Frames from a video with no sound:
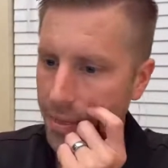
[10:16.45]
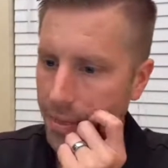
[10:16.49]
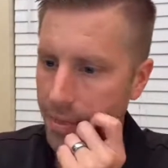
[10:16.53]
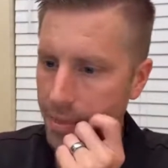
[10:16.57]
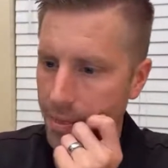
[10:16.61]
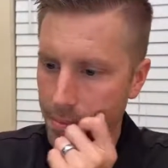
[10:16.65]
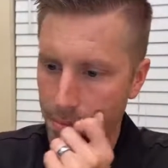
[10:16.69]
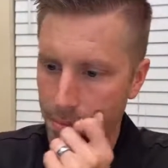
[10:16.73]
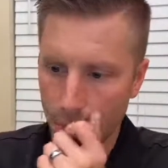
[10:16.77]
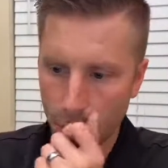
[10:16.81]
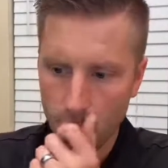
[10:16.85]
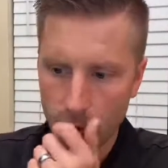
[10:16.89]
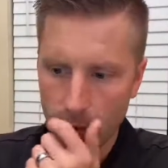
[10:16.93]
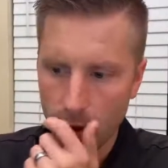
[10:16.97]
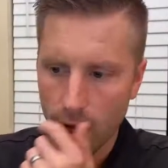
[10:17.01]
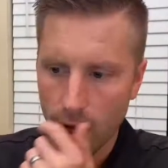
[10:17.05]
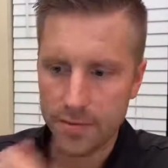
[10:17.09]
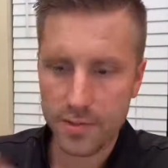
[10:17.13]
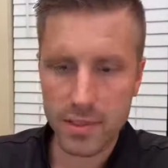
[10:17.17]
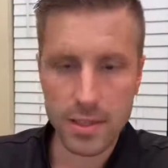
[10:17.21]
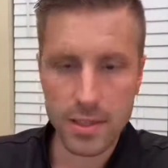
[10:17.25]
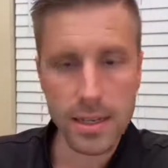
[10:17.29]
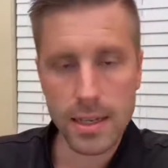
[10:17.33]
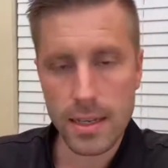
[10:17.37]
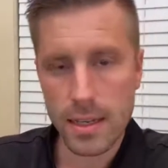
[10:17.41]
More
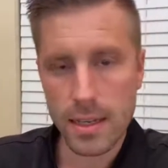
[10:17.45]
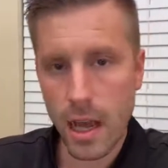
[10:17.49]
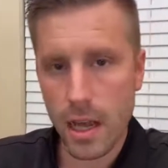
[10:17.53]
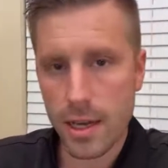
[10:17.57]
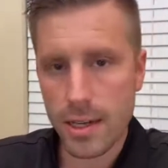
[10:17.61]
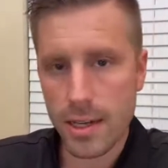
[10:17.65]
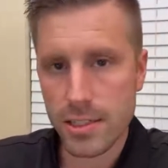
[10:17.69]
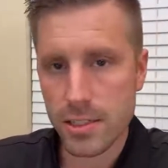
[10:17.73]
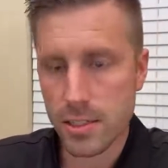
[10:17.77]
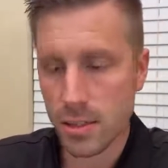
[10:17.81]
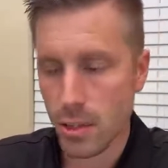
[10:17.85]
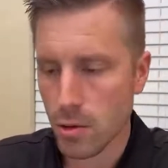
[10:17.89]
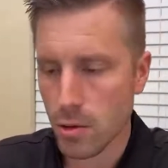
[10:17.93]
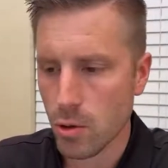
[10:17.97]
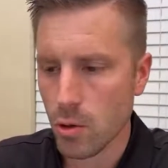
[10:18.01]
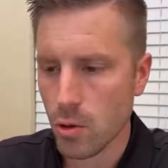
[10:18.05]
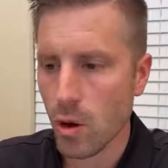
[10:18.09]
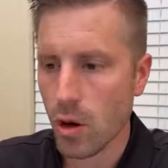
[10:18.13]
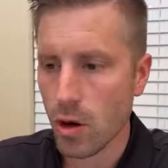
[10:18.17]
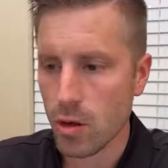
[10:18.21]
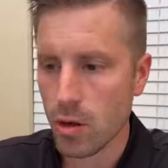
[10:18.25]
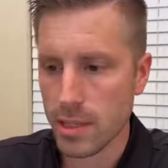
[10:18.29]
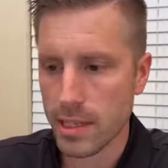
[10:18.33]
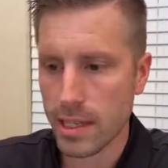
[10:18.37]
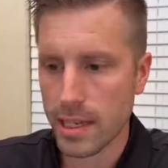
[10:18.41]
often than not, it's low
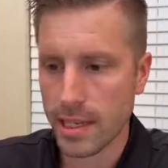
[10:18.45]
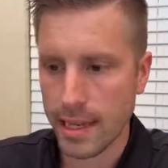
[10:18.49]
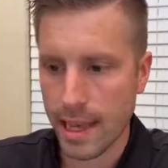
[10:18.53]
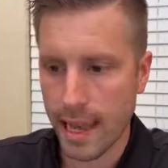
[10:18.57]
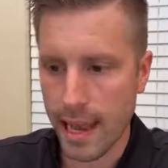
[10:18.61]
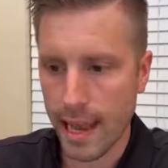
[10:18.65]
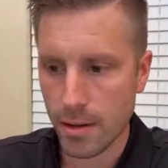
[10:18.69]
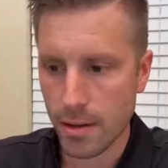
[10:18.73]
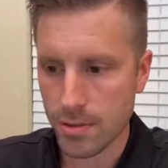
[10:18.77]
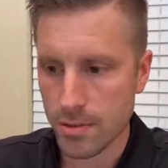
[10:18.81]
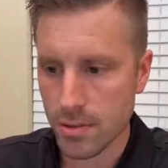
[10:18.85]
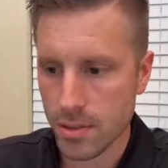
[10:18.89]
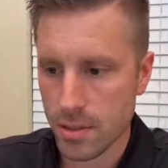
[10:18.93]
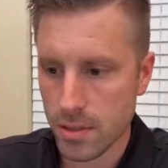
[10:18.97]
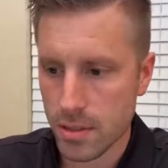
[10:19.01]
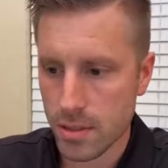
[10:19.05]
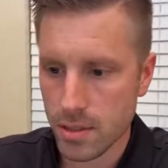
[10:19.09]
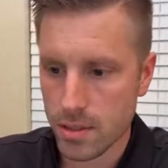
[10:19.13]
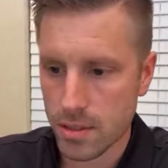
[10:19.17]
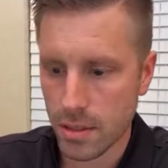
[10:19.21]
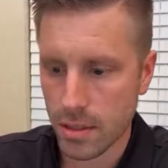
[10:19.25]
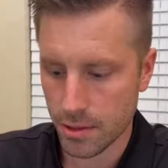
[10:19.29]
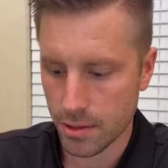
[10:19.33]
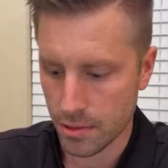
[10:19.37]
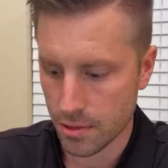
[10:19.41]
quality accounts
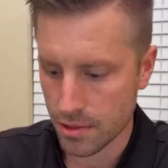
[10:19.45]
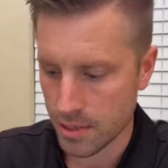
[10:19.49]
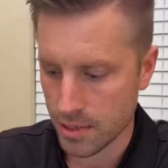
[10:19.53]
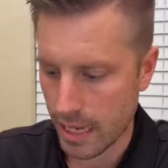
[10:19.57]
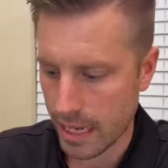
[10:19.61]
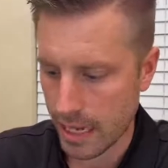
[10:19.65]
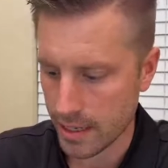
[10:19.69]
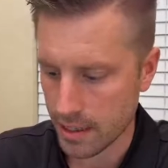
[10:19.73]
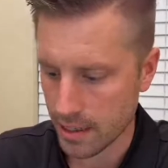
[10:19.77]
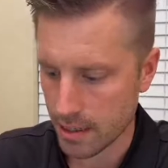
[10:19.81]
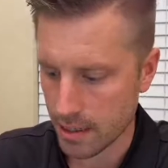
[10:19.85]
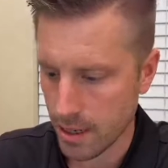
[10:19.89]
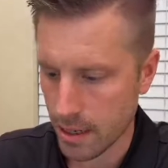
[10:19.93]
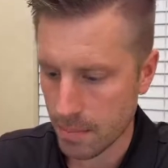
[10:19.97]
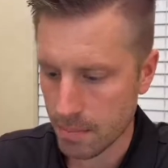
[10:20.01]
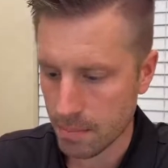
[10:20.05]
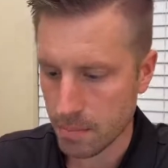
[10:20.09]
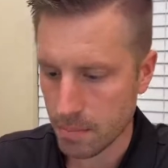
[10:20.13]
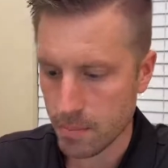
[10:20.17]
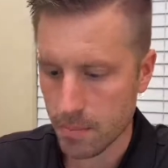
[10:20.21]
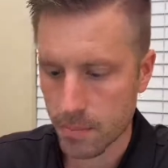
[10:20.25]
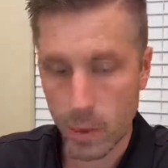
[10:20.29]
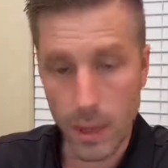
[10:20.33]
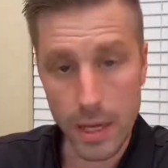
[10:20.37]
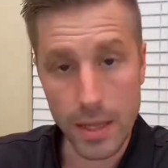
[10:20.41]
that they're setting you up
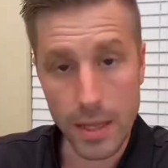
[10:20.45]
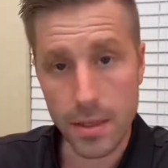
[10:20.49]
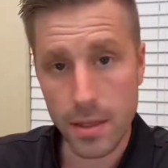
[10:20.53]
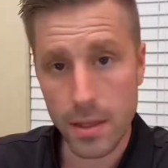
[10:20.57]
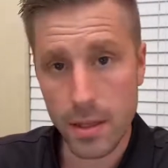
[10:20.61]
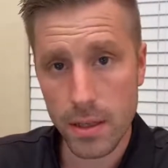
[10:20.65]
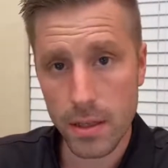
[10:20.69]
with,